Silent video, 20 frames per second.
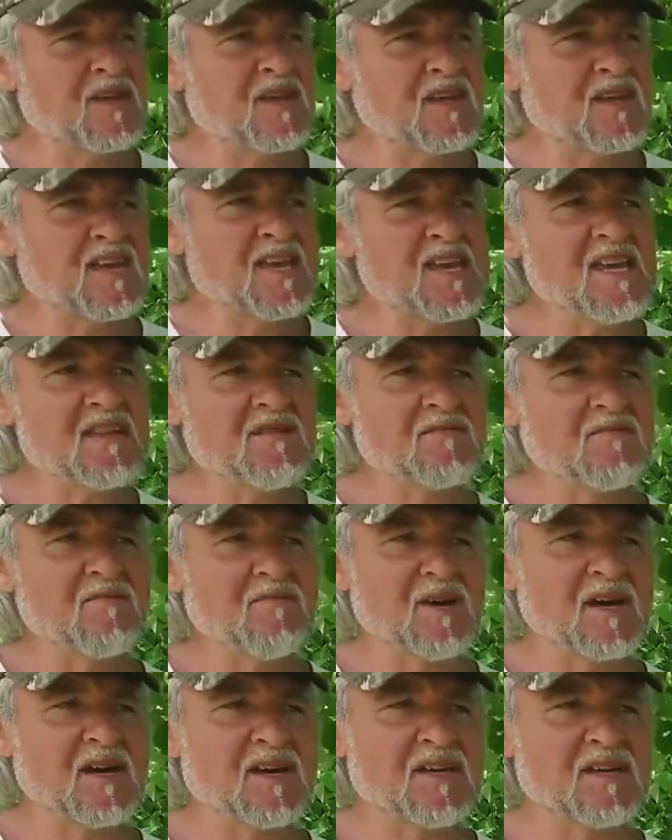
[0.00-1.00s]
being eaten
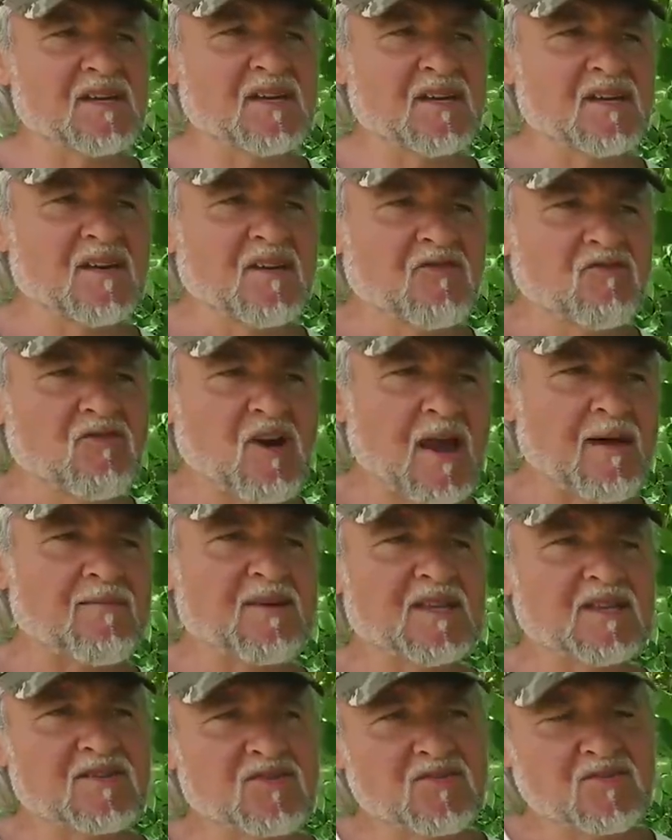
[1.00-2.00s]
by
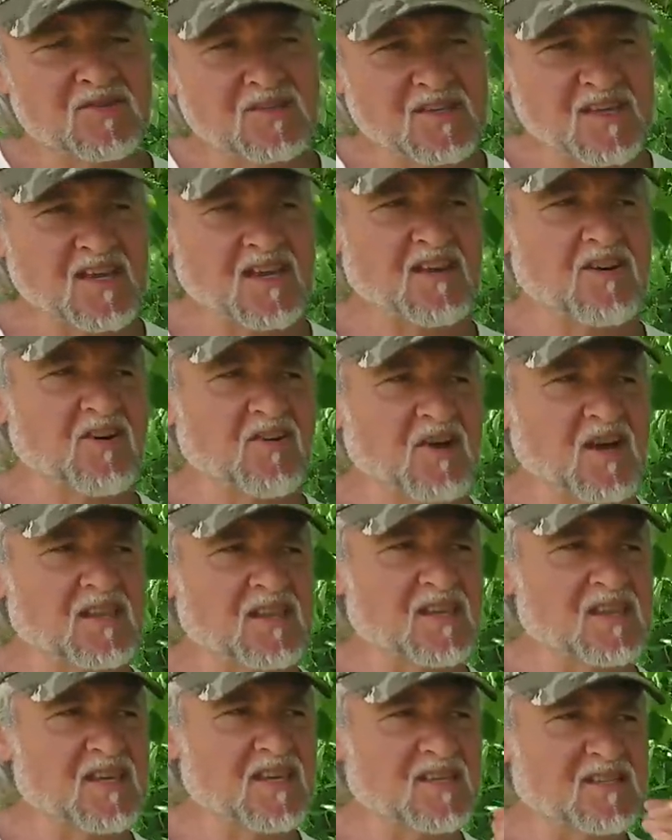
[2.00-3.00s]
rabbits or deer or
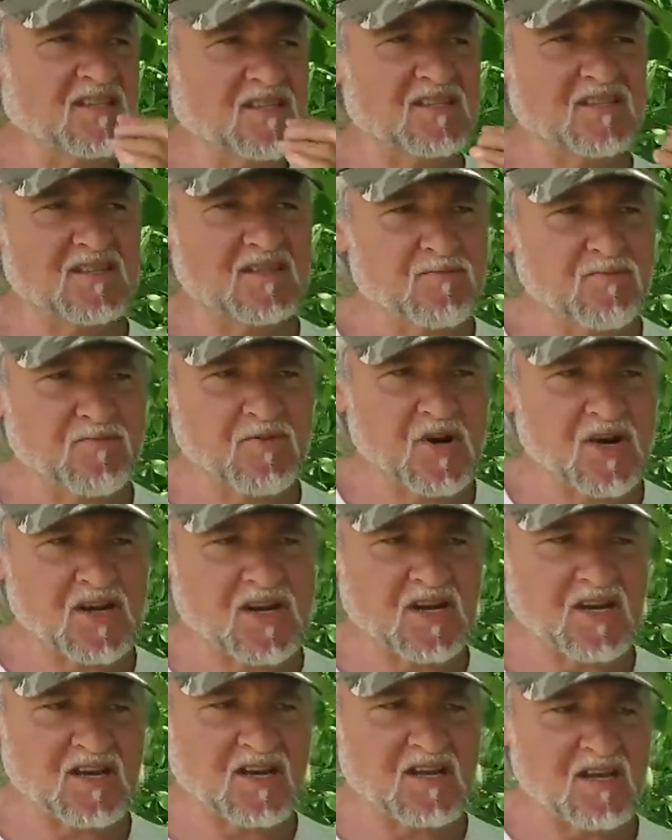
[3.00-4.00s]
other things because it's
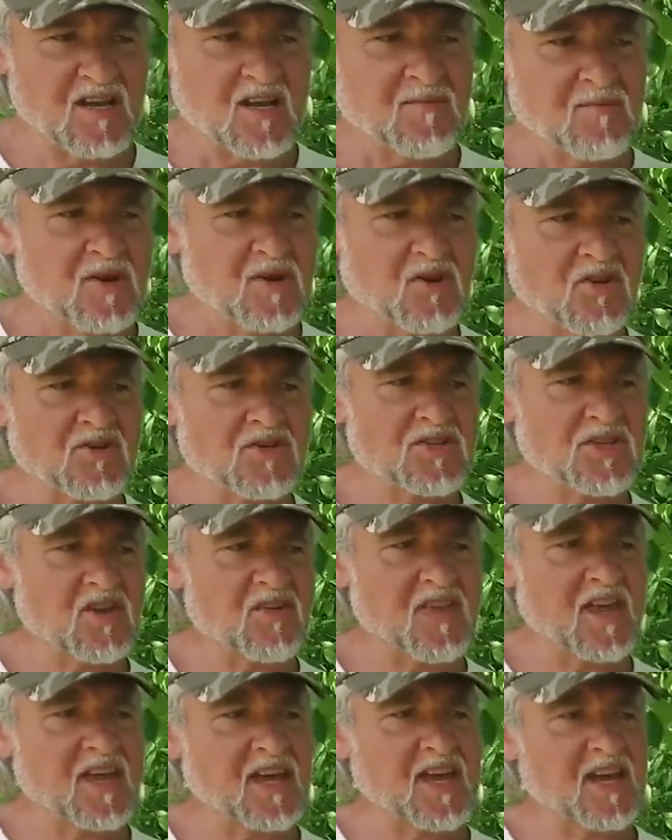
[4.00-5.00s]
prickly. But
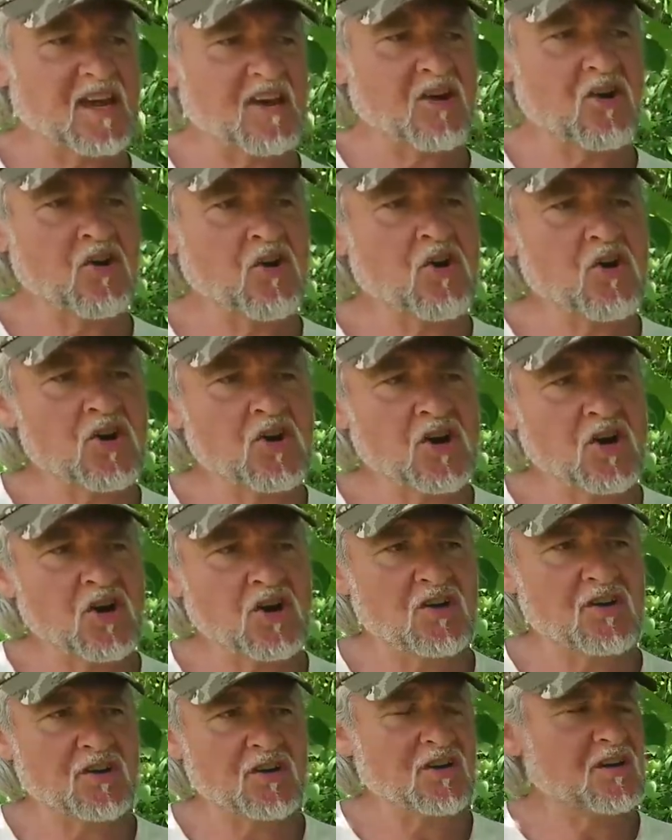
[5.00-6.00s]
also they kind of hook
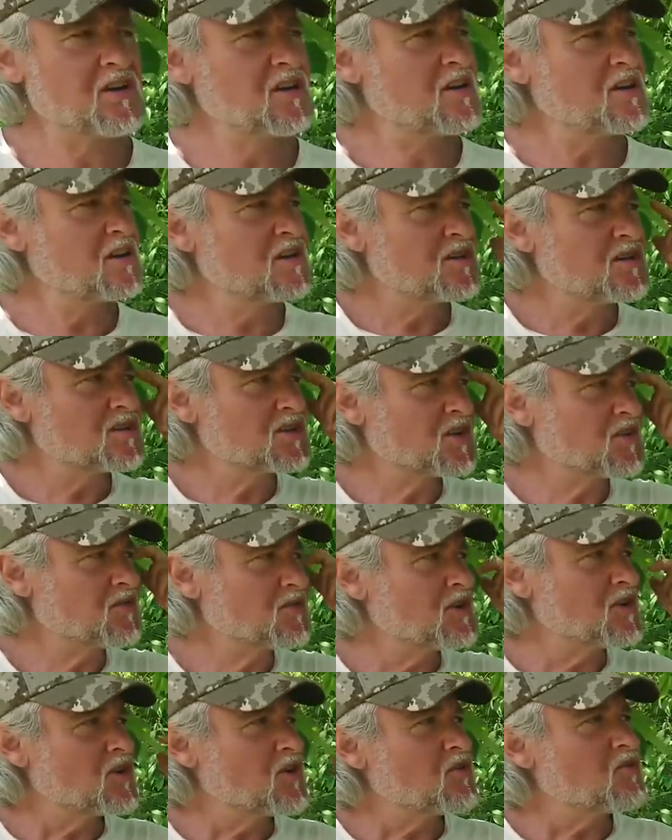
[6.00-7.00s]
on.
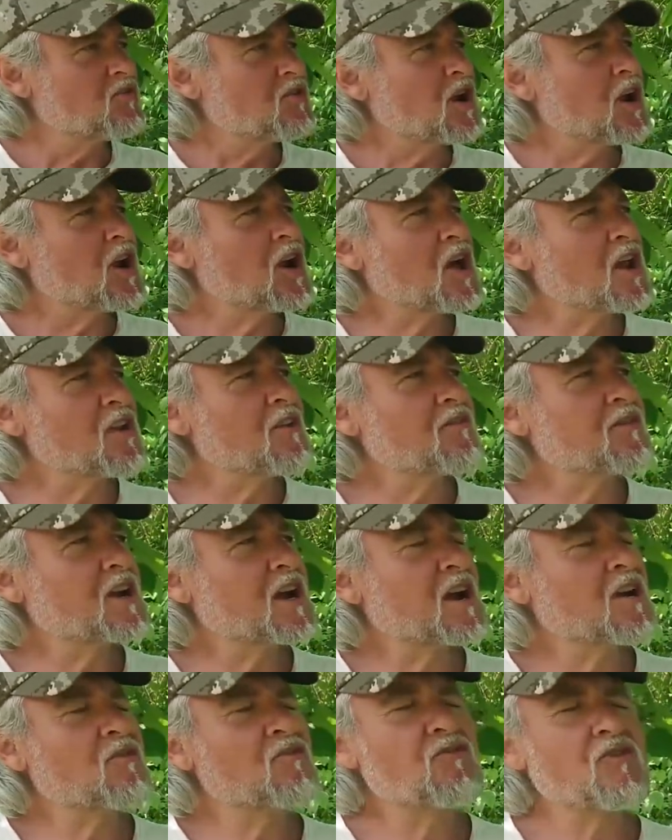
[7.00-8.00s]
So a lot of
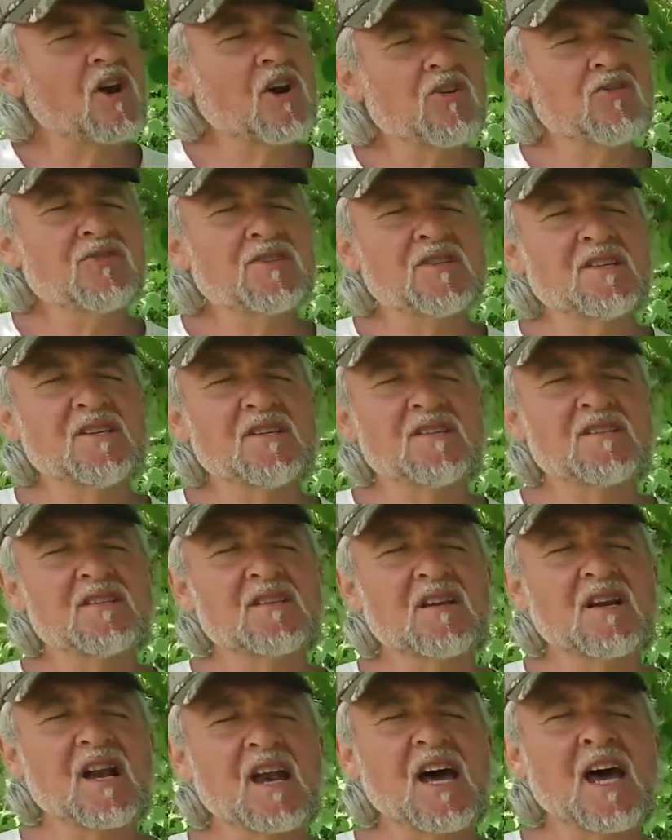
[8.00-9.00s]
roses,
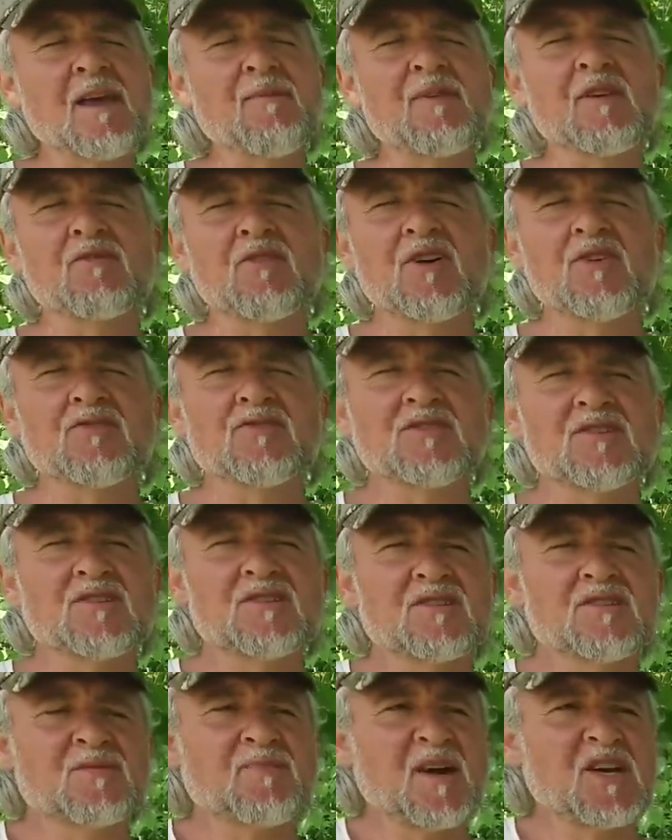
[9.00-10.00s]
climbing
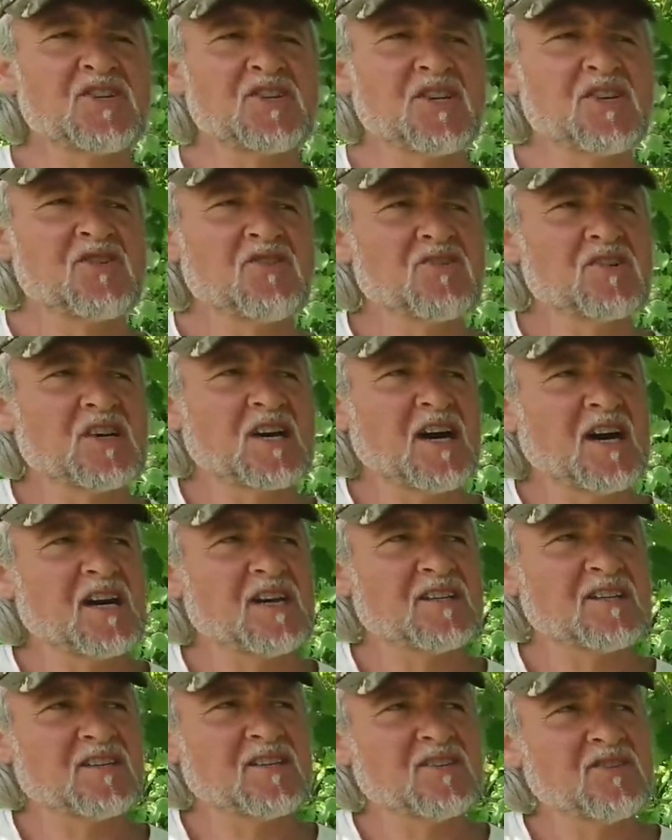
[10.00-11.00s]
roses, especially in your
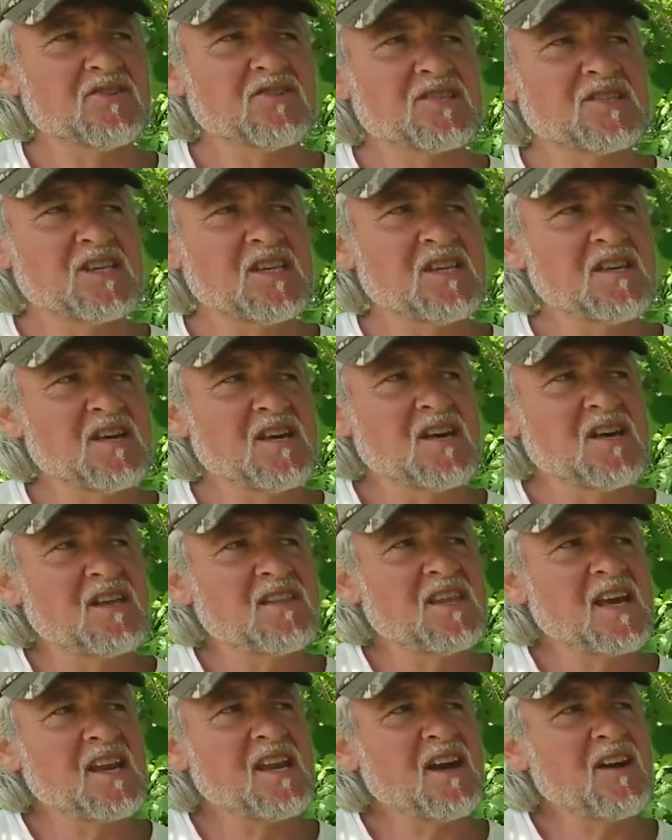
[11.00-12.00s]
garden, you'll see
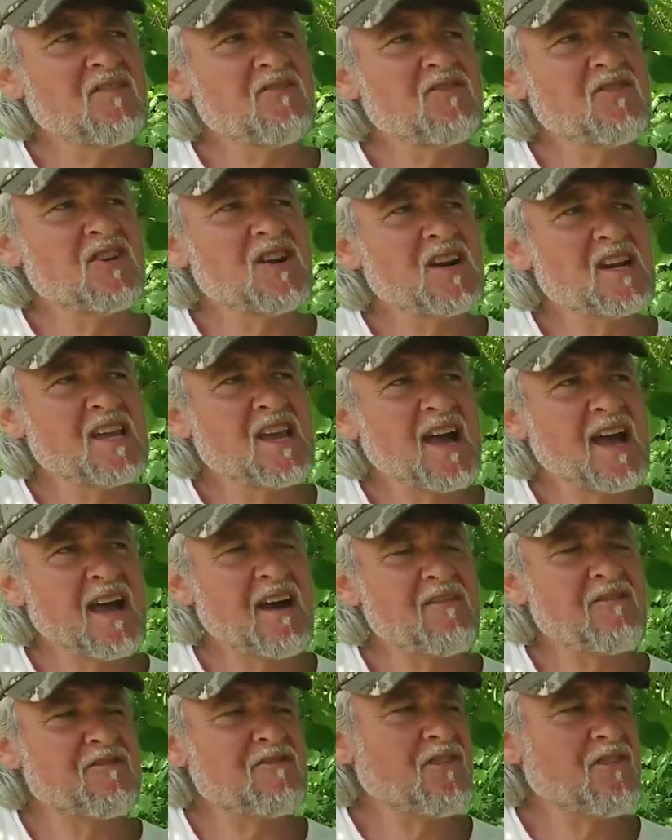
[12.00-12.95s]
they don't really have